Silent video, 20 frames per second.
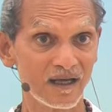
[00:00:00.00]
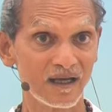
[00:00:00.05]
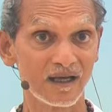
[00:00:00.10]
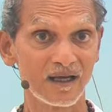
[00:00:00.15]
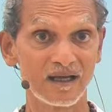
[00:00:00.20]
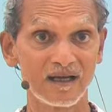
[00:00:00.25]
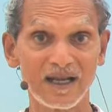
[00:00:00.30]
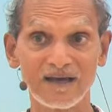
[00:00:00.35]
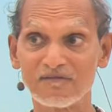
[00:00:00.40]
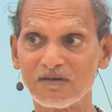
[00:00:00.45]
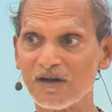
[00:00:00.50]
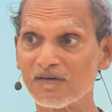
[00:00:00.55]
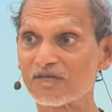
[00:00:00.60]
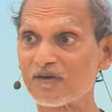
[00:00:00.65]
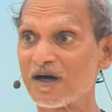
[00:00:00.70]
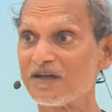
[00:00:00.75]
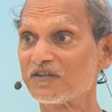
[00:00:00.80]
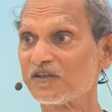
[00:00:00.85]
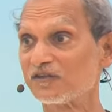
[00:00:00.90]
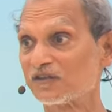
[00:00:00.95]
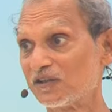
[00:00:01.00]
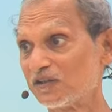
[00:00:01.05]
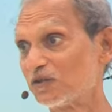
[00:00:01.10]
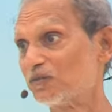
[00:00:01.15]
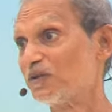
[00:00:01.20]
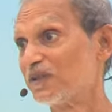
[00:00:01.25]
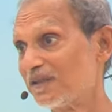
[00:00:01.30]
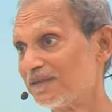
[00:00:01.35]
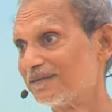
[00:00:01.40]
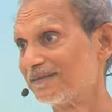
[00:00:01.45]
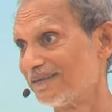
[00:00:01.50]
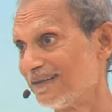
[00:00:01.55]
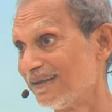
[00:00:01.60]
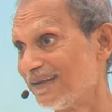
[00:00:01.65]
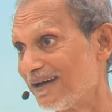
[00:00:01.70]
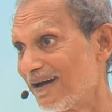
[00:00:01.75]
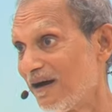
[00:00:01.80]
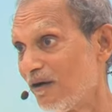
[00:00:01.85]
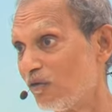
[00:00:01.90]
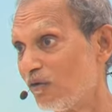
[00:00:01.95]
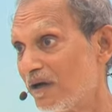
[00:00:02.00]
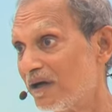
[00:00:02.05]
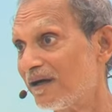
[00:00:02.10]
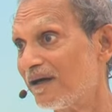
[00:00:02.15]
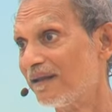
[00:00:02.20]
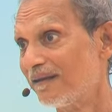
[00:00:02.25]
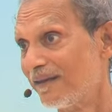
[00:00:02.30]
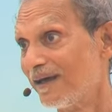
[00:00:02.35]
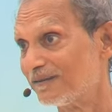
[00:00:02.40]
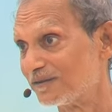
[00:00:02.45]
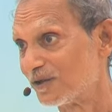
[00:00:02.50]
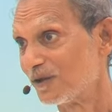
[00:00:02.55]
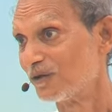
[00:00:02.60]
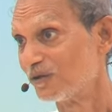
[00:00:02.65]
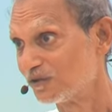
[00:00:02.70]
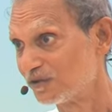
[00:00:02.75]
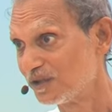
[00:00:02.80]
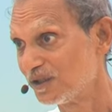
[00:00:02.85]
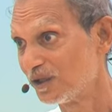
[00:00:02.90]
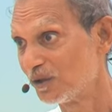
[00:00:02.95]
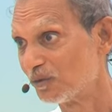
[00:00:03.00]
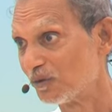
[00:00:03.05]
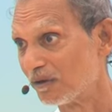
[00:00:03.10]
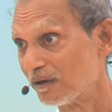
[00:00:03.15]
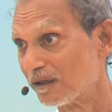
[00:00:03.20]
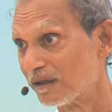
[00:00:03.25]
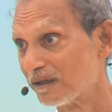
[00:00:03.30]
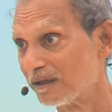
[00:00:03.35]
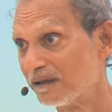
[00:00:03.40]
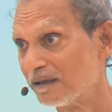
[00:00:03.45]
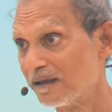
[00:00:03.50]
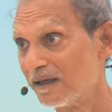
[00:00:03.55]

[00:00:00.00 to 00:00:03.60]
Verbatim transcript: level of consciousness, which is ego, that's how you see the world.